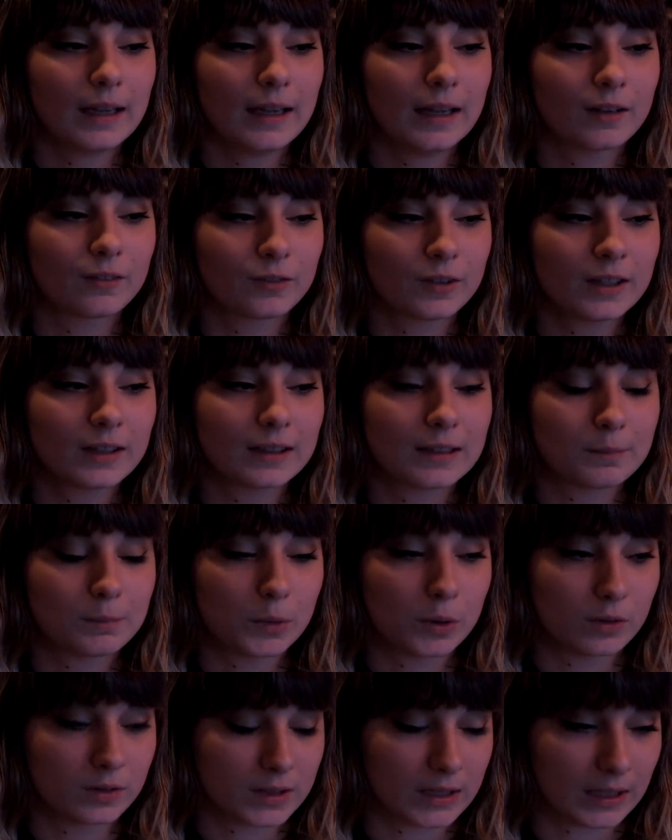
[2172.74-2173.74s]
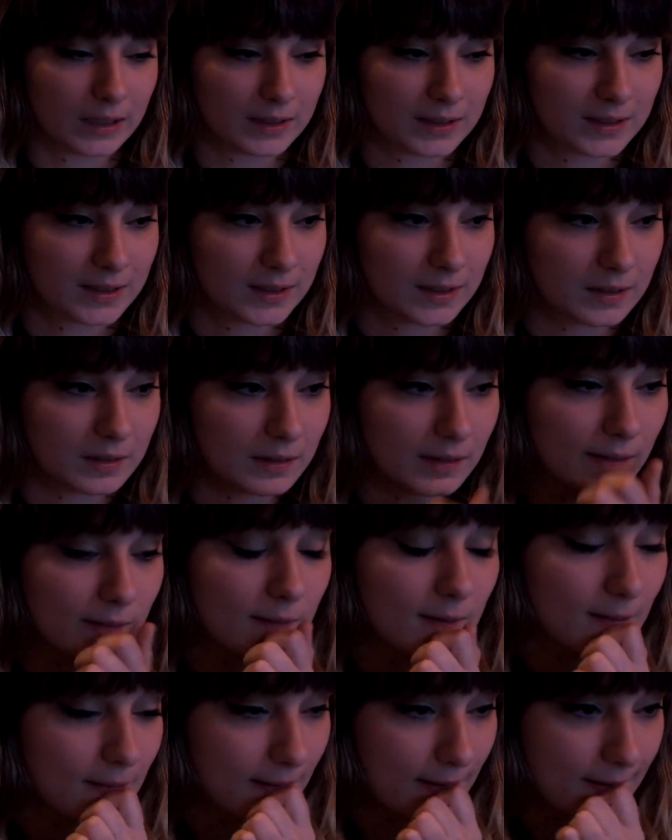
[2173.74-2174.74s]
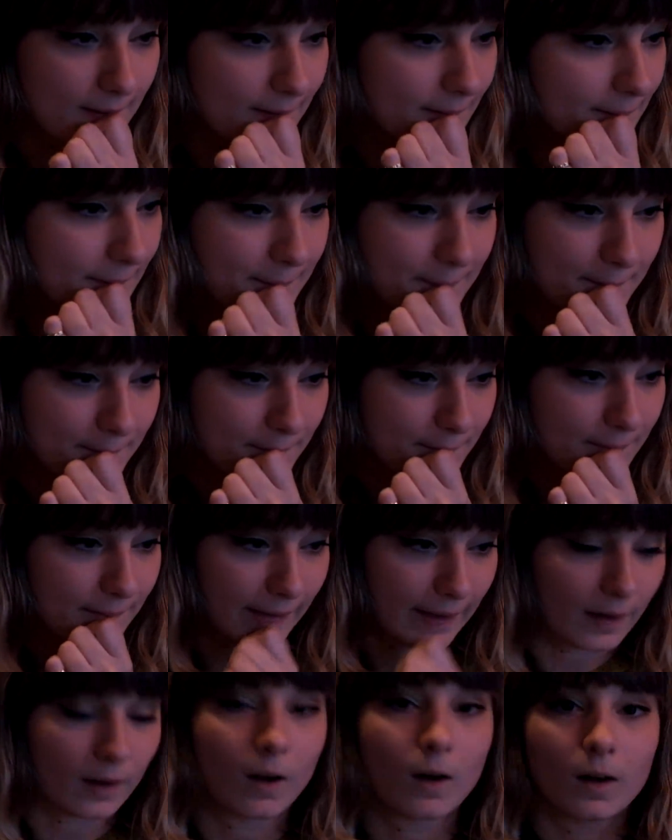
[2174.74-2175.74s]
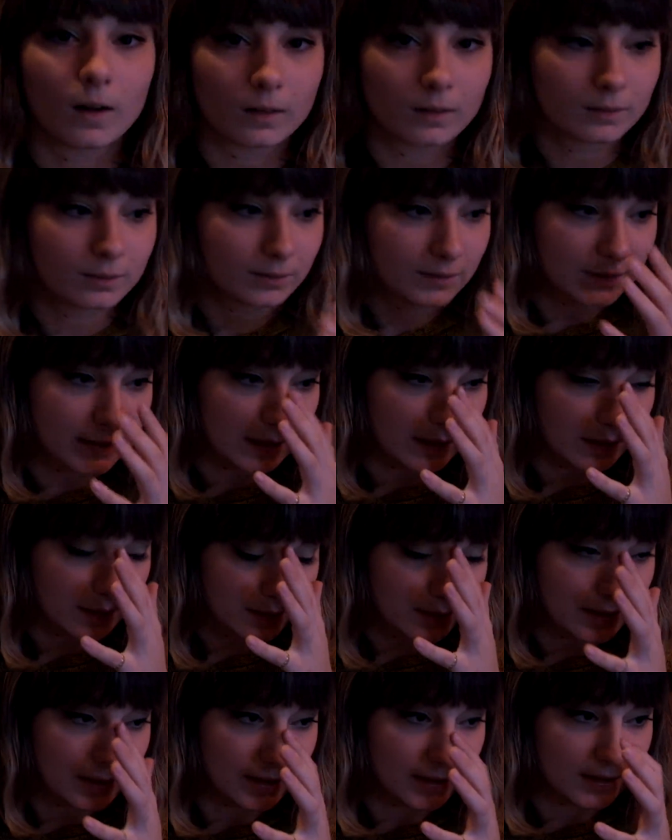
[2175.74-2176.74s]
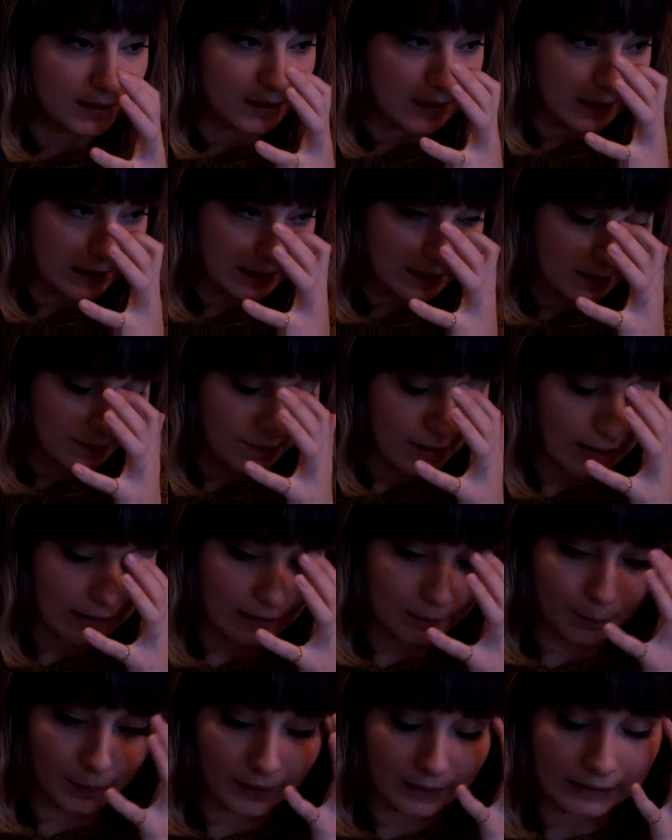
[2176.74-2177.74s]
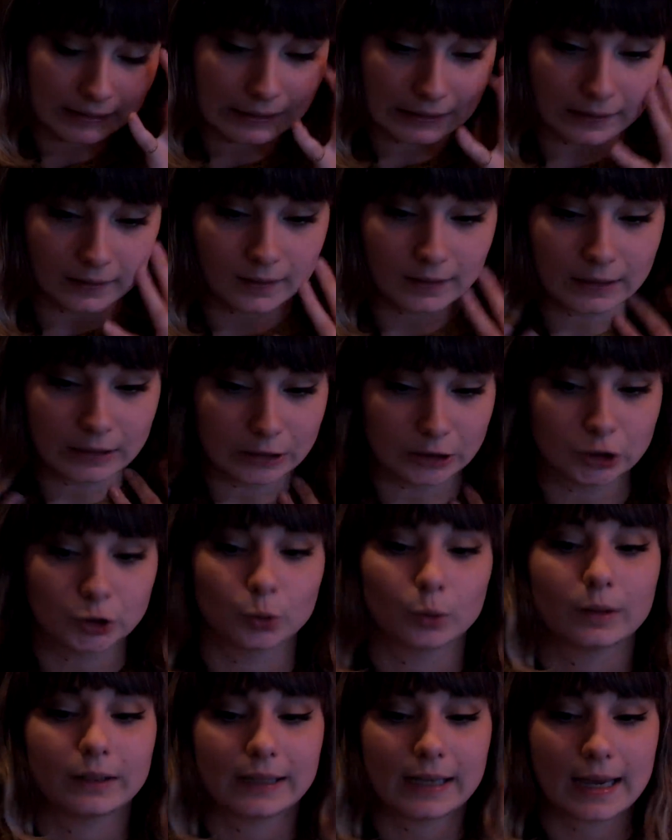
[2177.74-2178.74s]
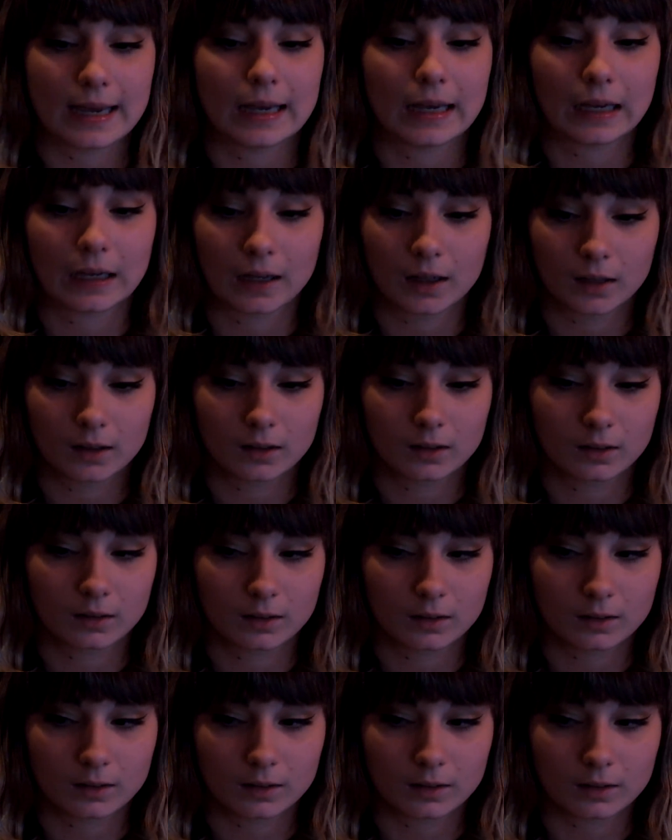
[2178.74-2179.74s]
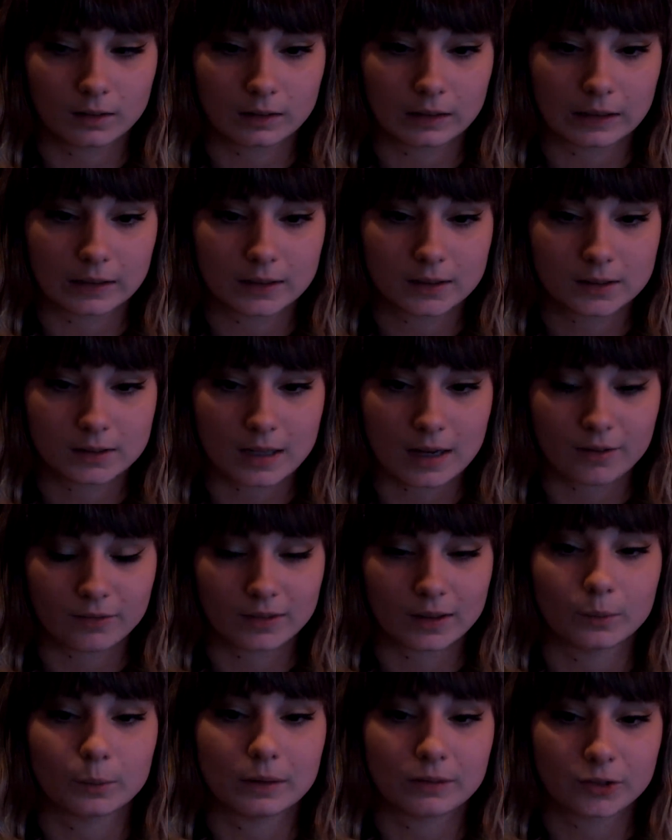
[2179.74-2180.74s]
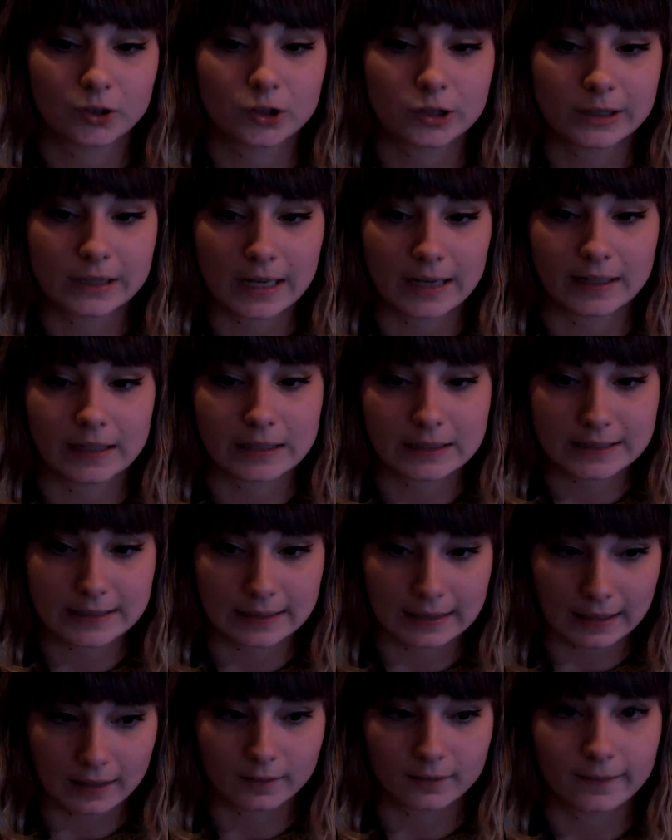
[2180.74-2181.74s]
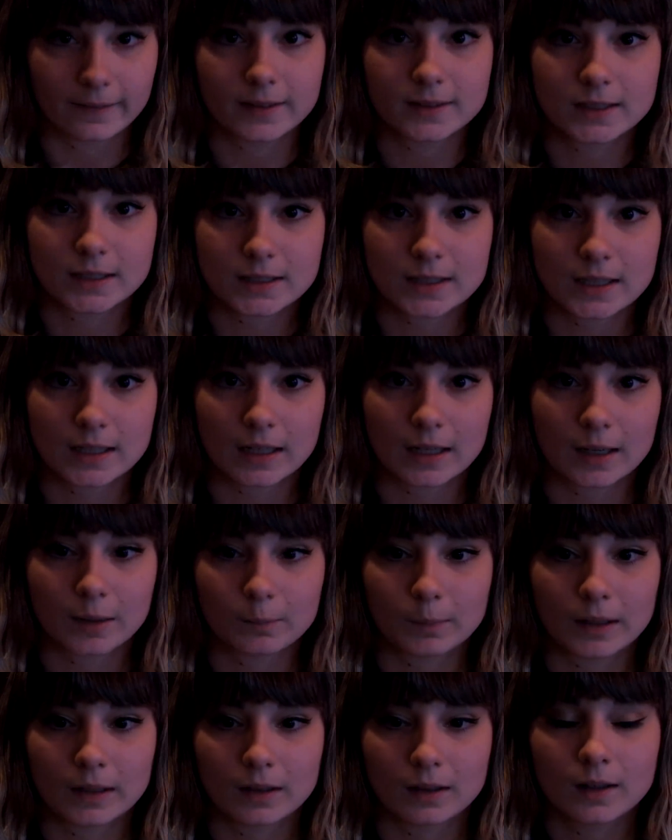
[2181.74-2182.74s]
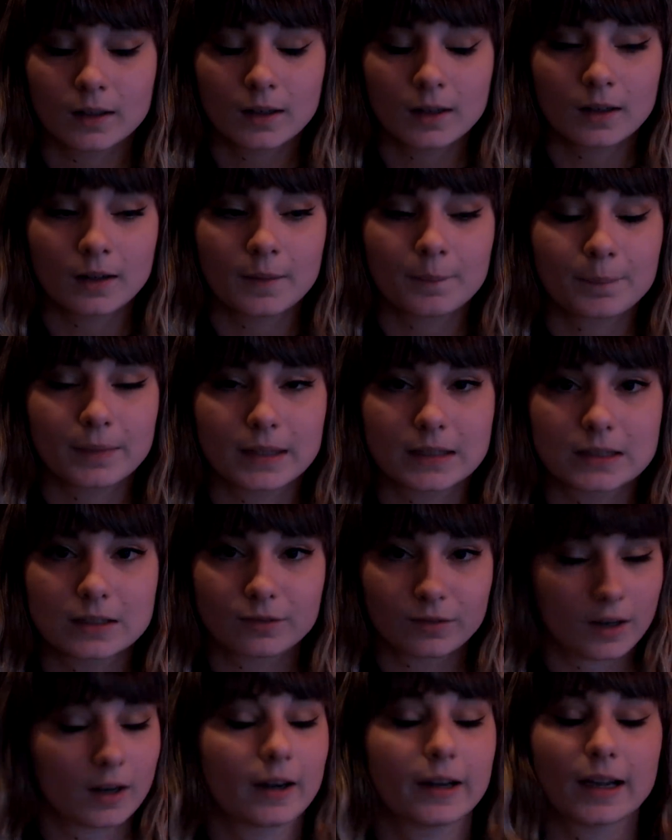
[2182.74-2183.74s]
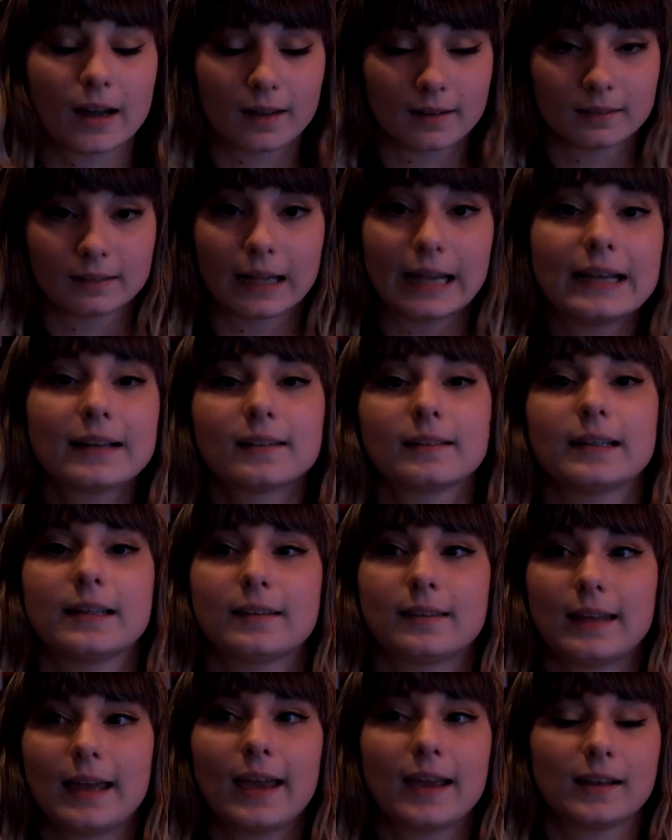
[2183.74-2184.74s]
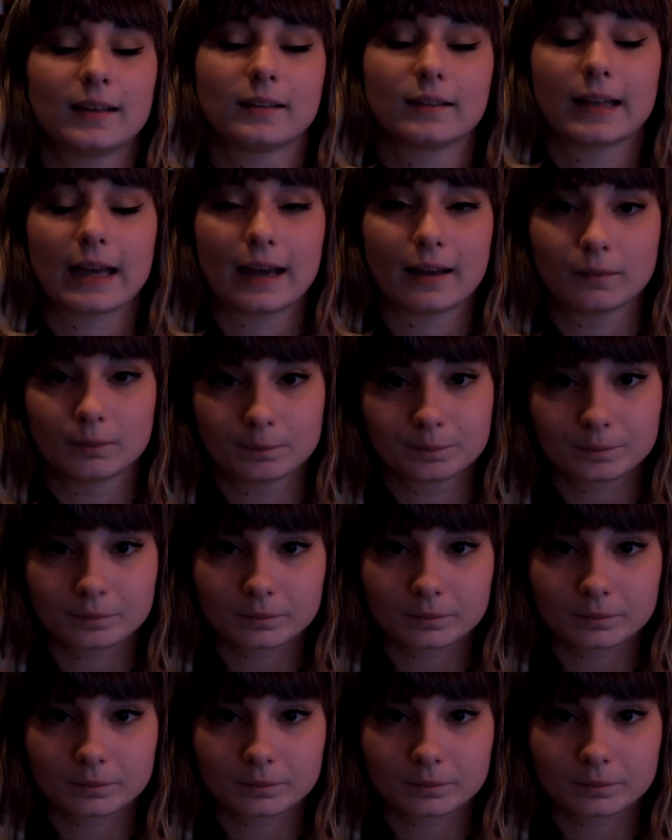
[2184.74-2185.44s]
it really moves us at all to see anybody enjoying the stuff that we've created together as a team. And it's a very unlikely thing that,